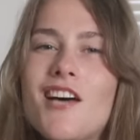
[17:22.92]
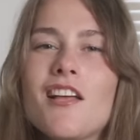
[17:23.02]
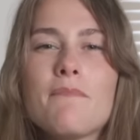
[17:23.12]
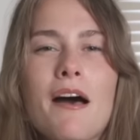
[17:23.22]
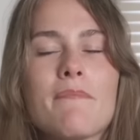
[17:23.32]

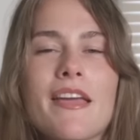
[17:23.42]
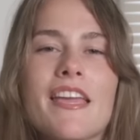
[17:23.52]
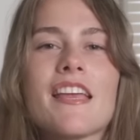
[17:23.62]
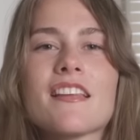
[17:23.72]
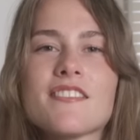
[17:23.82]
all about
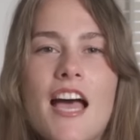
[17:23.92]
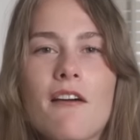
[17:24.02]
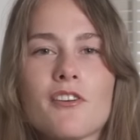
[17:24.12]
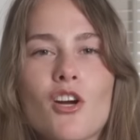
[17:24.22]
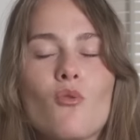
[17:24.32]
making
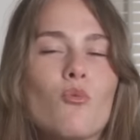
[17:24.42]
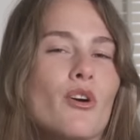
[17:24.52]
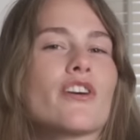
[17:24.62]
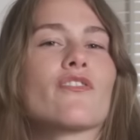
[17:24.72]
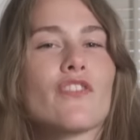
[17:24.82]
sourdough
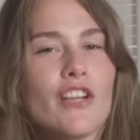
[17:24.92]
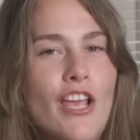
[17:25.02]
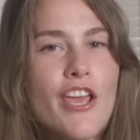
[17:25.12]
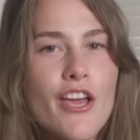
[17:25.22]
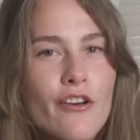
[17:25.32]
work for
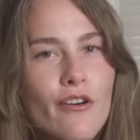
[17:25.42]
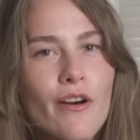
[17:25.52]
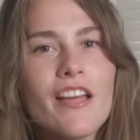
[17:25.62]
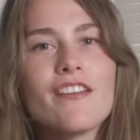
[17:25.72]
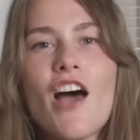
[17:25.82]
you,
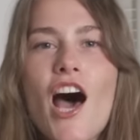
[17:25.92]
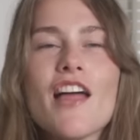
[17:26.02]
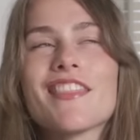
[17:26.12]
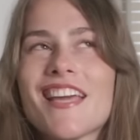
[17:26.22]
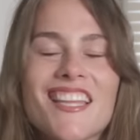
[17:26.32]

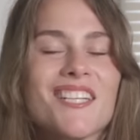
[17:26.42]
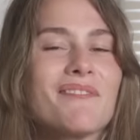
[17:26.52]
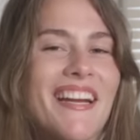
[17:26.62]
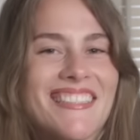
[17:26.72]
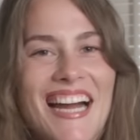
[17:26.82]
not the other
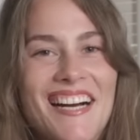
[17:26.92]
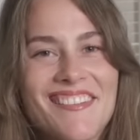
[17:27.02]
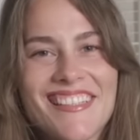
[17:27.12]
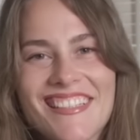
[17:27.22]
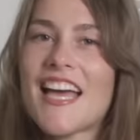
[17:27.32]
way around.
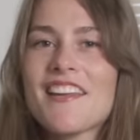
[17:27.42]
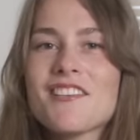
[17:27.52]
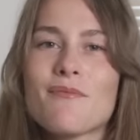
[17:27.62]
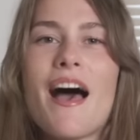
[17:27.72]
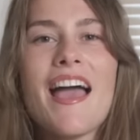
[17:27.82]
That
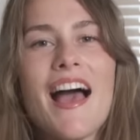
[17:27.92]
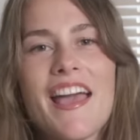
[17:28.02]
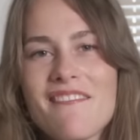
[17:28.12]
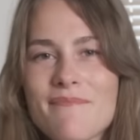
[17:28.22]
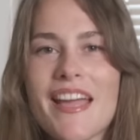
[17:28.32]
is why I
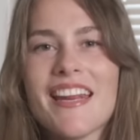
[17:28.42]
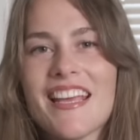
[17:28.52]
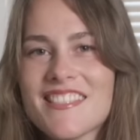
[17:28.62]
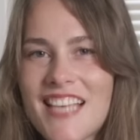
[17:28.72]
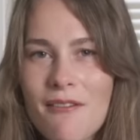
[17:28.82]
have made
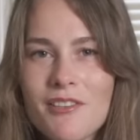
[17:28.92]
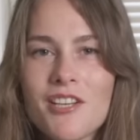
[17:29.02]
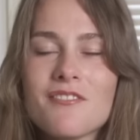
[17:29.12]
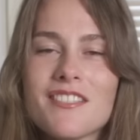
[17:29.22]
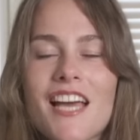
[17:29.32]
a
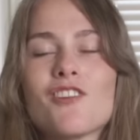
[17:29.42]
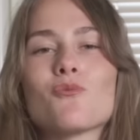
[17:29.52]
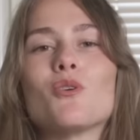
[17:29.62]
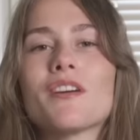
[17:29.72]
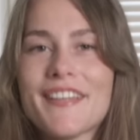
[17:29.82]
sourdough
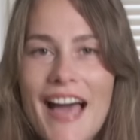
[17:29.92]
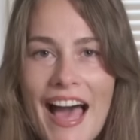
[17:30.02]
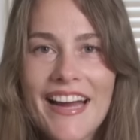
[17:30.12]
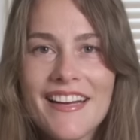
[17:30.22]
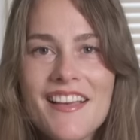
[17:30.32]
schedule
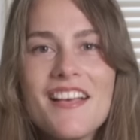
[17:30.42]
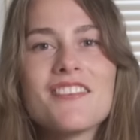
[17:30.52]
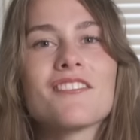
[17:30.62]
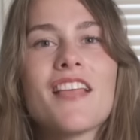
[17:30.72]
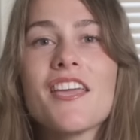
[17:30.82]
guide
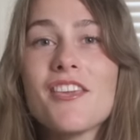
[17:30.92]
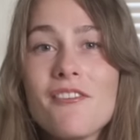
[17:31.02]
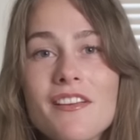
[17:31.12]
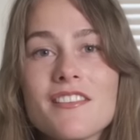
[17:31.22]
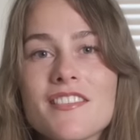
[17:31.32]
so that
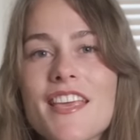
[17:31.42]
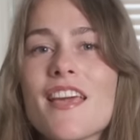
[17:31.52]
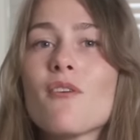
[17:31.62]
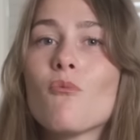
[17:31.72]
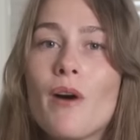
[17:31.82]
you can
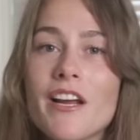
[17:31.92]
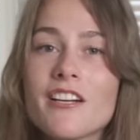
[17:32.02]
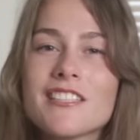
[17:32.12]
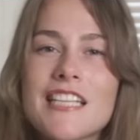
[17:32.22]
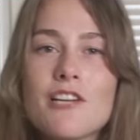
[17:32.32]
see what your
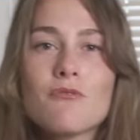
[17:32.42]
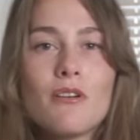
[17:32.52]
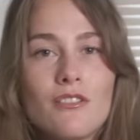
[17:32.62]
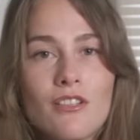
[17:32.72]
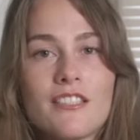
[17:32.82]

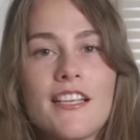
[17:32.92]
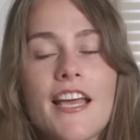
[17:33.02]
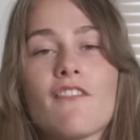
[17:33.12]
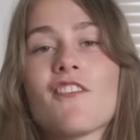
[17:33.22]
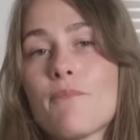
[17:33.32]
schedule looks
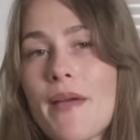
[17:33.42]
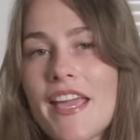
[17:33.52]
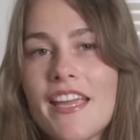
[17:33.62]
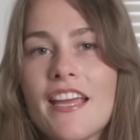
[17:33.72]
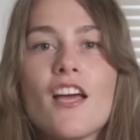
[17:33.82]
like for
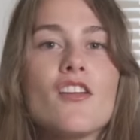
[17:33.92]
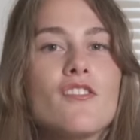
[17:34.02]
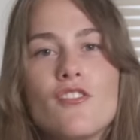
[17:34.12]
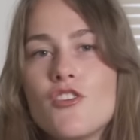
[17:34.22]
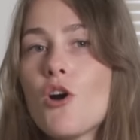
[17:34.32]
baking
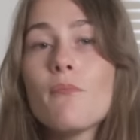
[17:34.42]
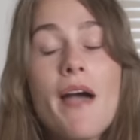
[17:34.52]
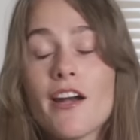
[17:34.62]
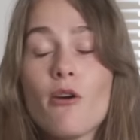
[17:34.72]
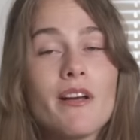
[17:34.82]
no
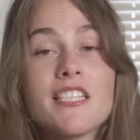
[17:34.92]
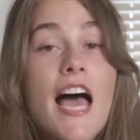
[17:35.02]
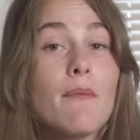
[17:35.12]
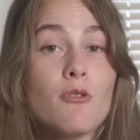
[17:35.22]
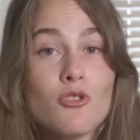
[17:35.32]
matter what
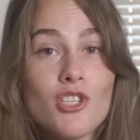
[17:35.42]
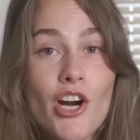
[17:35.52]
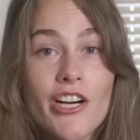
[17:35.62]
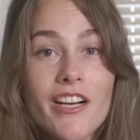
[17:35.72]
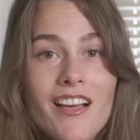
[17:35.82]
time you
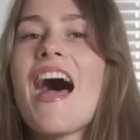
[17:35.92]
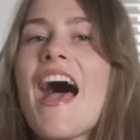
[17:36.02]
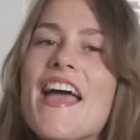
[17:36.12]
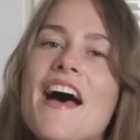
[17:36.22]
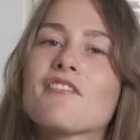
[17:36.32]
start.
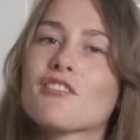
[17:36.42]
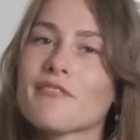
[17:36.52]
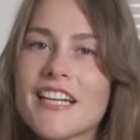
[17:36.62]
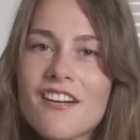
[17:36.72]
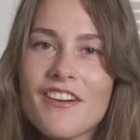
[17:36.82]
I have
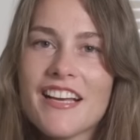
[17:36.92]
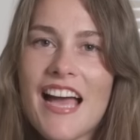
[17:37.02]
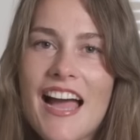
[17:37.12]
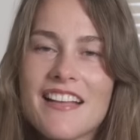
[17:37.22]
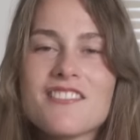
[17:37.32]
3 different
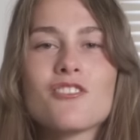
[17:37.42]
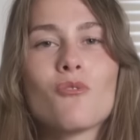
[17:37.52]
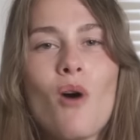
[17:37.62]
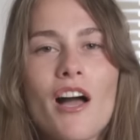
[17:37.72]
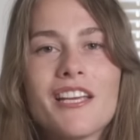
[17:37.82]
guides to
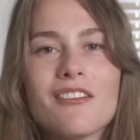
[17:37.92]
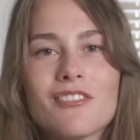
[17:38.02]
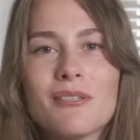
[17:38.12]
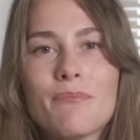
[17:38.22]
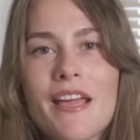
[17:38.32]
walk you
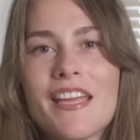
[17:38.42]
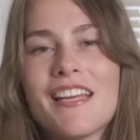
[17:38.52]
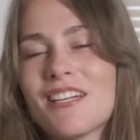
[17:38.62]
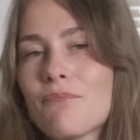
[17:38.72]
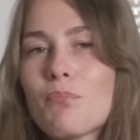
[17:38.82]
through
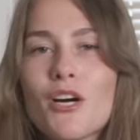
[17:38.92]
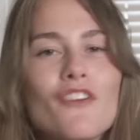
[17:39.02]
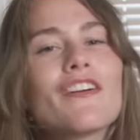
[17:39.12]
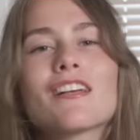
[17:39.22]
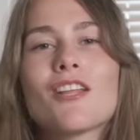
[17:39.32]
baking your perfect